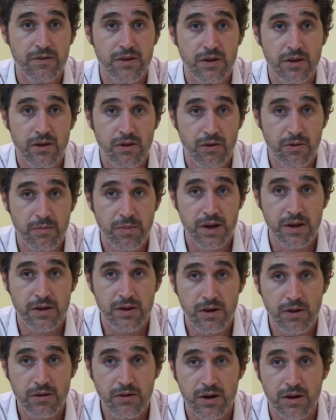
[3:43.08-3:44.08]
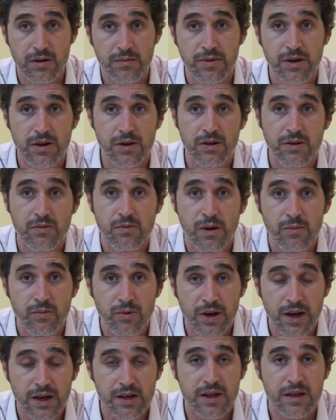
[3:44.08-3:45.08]
for the European Union because one
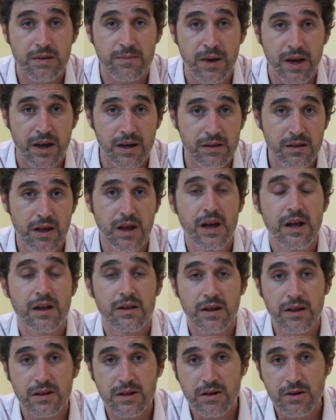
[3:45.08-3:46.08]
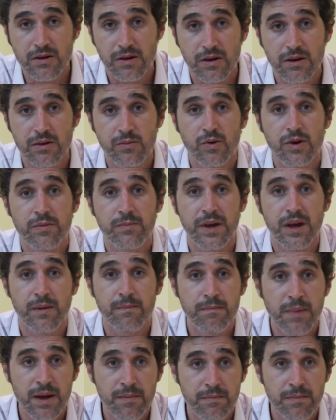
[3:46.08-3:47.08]
would expect that Scotland would be a
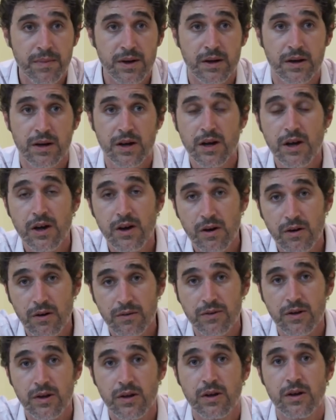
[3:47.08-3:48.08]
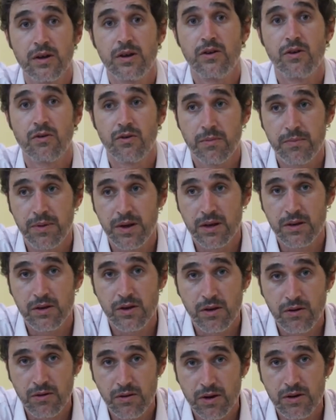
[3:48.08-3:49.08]
member of the the European
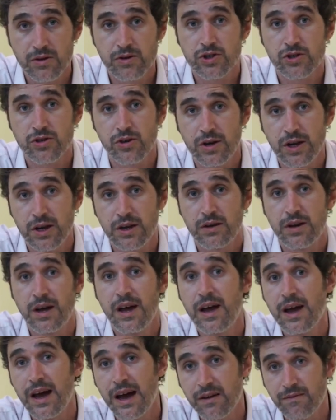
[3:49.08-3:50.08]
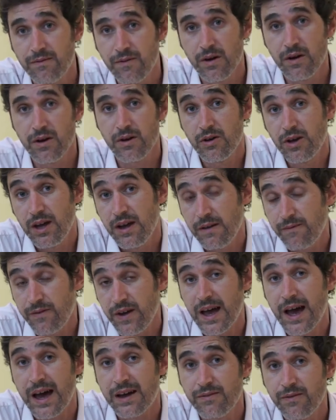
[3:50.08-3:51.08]
Union should it had if
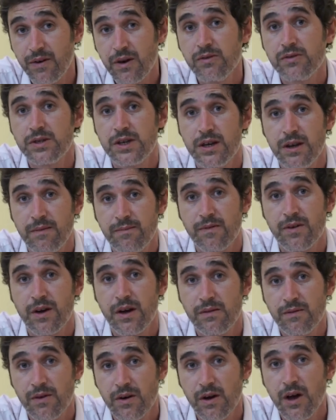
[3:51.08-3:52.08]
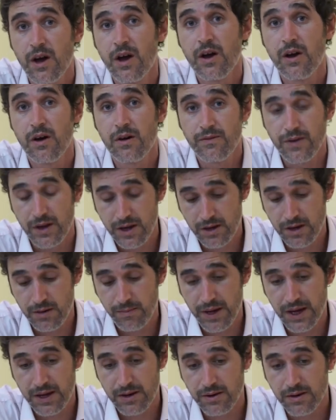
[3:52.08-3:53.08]
it had voted in favour of
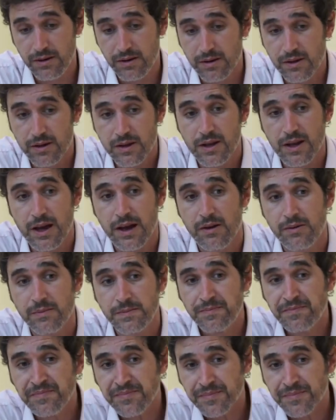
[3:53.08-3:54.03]
independence. Now,